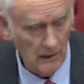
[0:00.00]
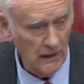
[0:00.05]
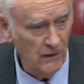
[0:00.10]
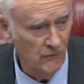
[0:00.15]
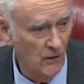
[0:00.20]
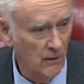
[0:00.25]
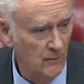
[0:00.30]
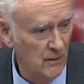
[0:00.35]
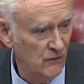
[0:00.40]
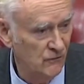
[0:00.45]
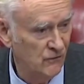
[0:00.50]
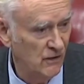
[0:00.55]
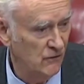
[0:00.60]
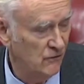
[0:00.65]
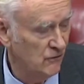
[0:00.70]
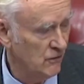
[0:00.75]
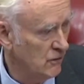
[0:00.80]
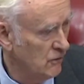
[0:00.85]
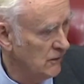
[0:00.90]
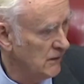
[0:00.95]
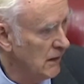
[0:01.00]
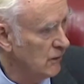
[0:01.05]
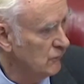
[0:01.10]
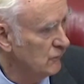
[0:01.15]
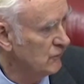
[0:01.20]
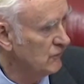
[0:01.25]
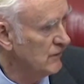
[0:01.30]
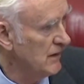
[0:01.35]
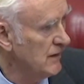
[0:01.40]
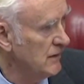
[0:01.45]
if I may say so, an
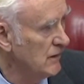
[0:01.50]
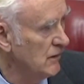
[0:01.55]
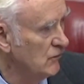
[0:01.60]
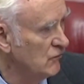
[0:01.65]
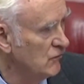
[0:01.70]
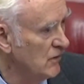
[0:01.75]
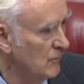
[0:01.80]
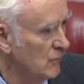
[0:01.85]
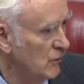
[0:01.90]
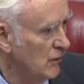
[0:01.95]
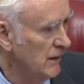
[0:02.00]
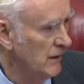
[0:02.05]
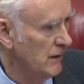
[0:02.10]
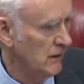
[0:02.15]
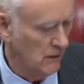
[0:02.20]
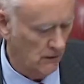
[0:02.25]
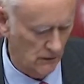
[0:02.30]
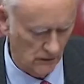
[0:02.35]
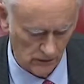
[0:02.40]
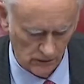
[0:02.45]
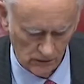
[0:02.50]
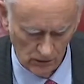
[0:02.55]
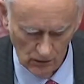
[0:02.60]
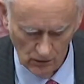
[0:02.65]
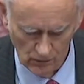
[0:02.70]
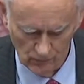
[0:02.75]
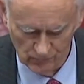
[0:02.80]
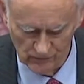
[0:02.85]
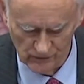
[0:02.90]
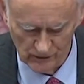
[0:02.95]
outstanding summary
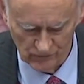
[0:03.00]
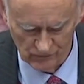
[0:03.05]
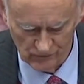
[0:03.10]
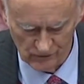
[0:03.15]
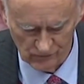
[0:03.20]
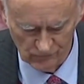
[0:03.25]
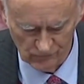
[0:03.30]
of these